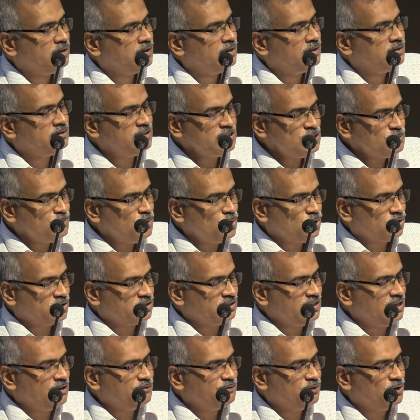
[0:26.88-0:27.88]
This
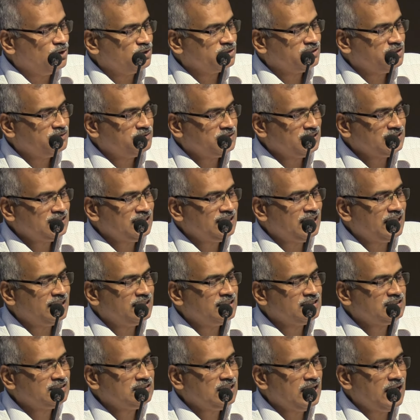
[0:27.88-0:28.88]
book, therefore, gives us an
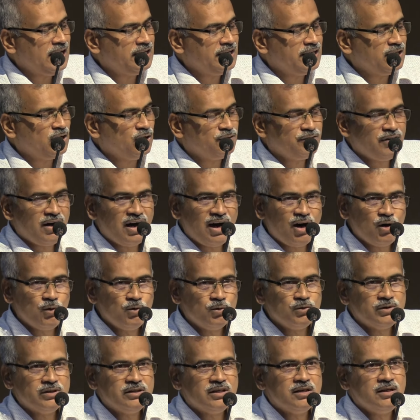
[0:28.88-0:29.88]
understanding of
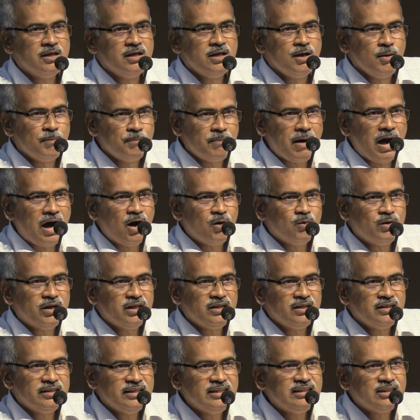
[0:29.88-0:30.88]
how
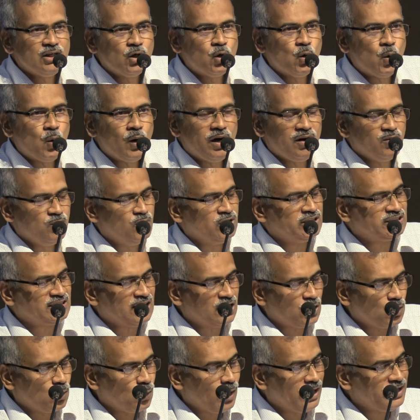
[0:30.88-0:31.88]
power in Goa was
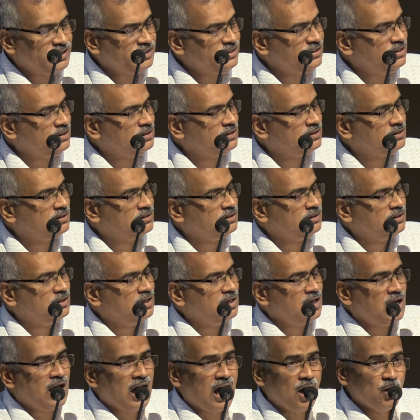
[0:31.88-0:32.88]
acquired,
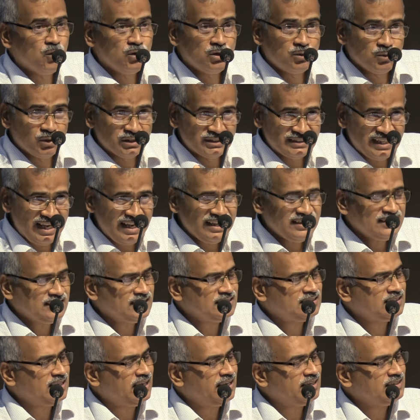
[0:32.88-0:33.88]
how it was
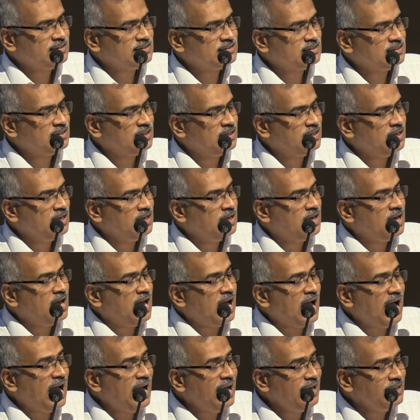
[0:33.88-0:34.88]
exercised,
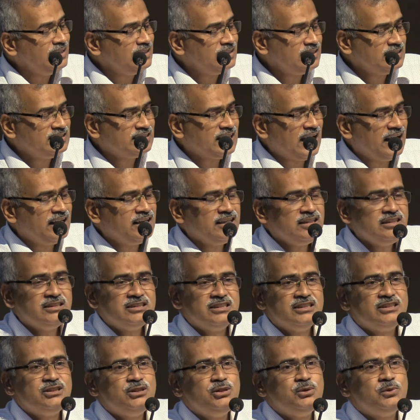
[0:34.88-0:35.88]
and the
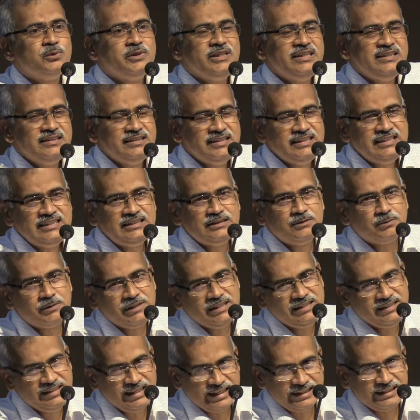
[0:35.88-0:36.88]
challenges during these
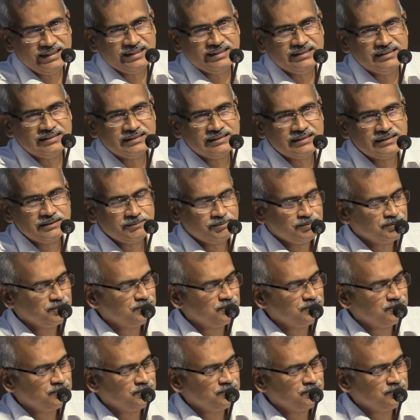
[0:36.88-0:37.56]
3 decades.